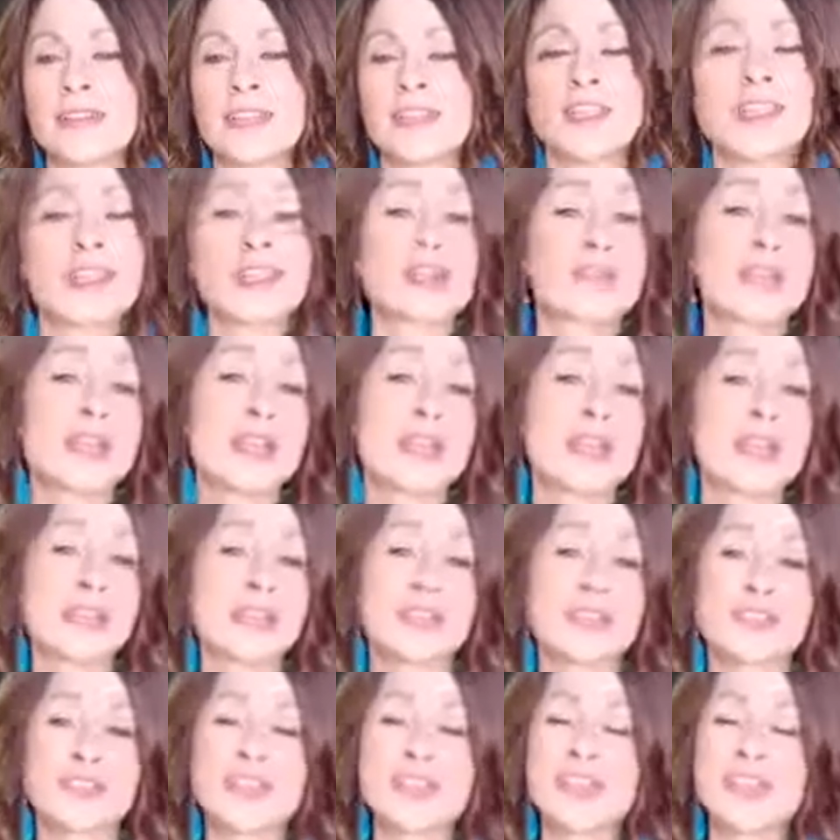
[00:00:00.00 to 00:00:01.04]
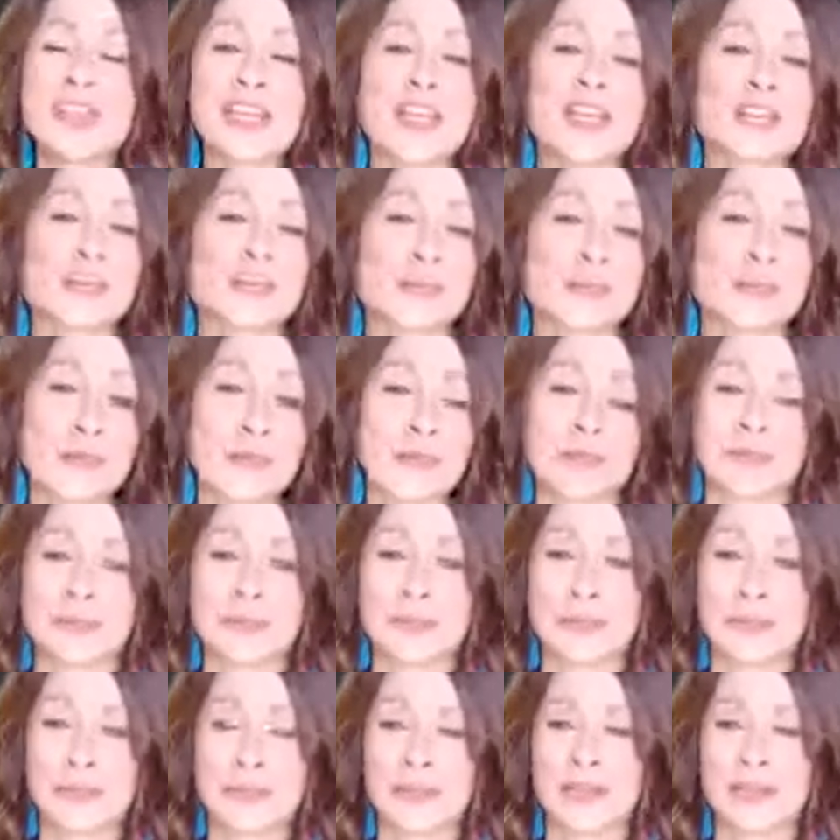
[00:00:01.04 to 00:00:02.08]
Like maybe just saying no to
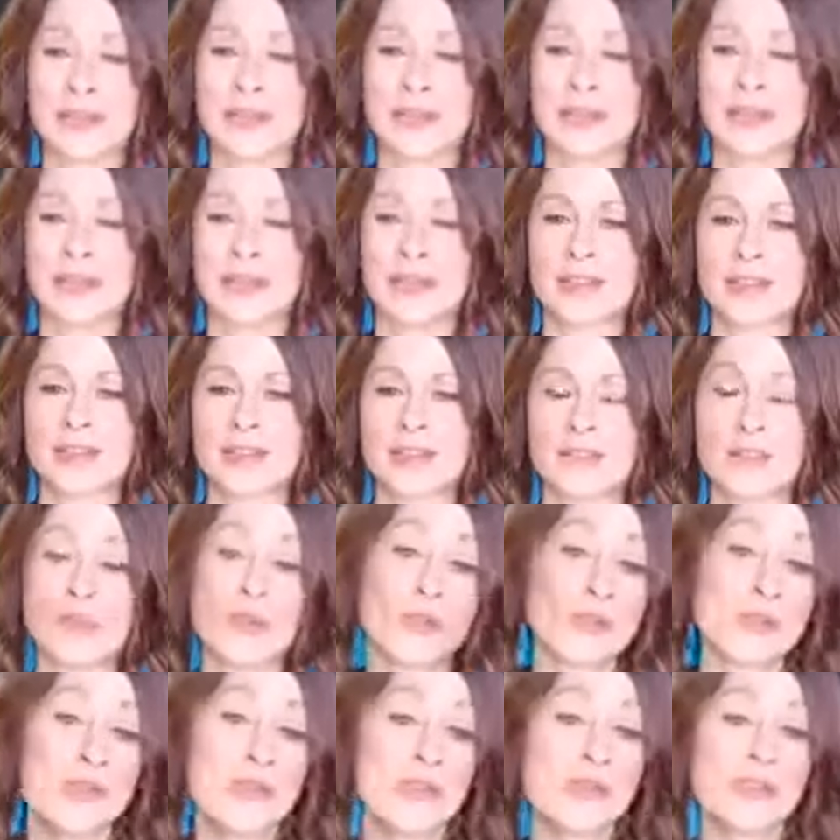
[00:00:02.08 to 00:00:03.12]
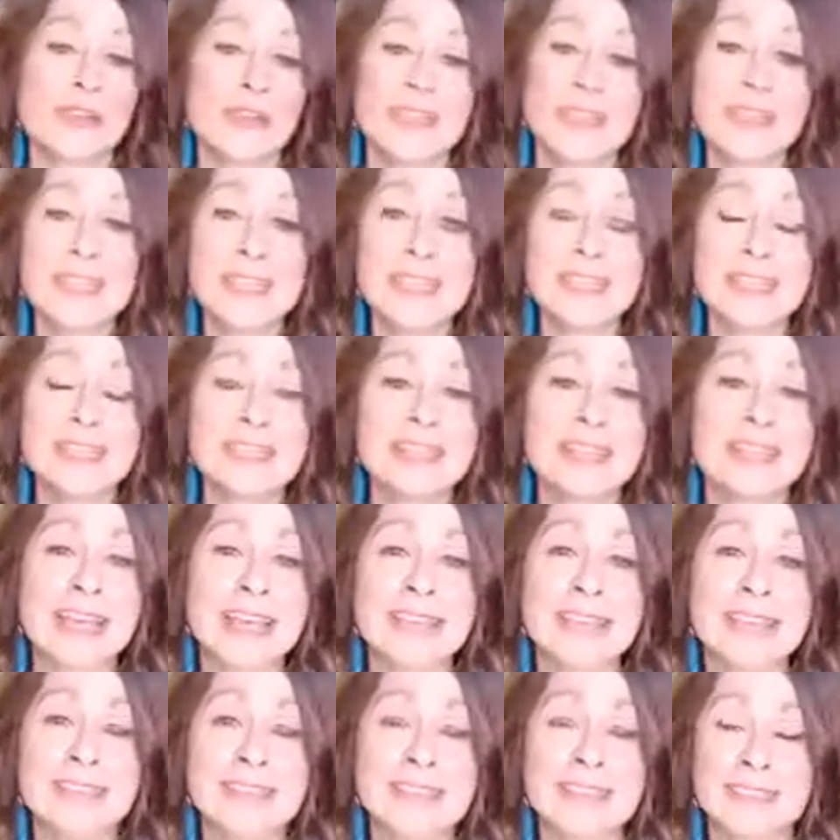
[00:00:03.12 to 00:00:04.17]
somebody, or maybe saying
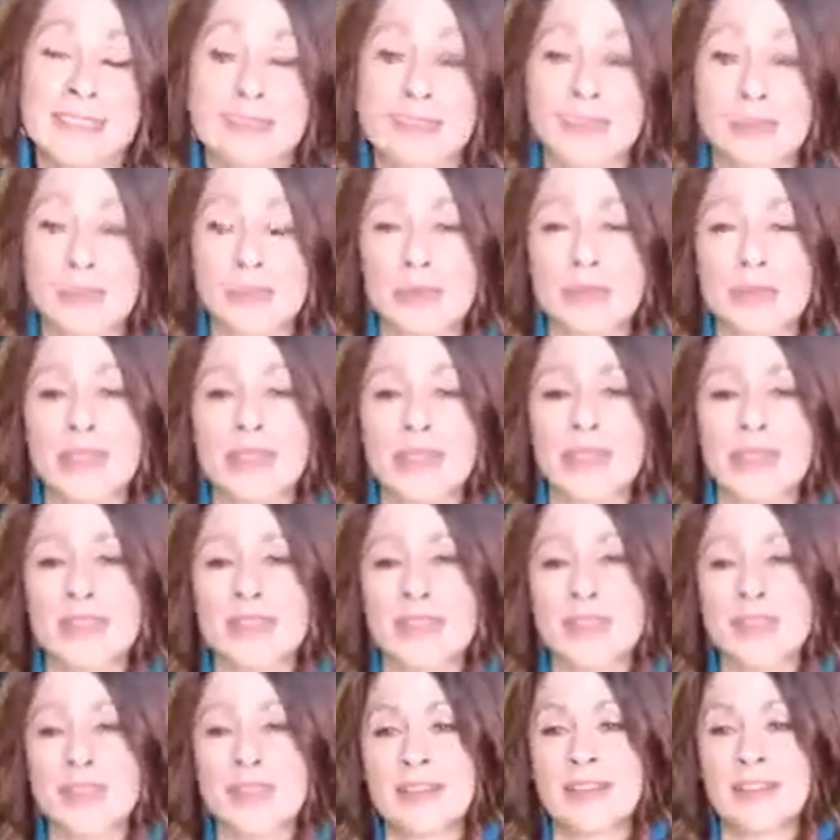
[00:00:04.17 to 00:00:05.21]
yes to somebody.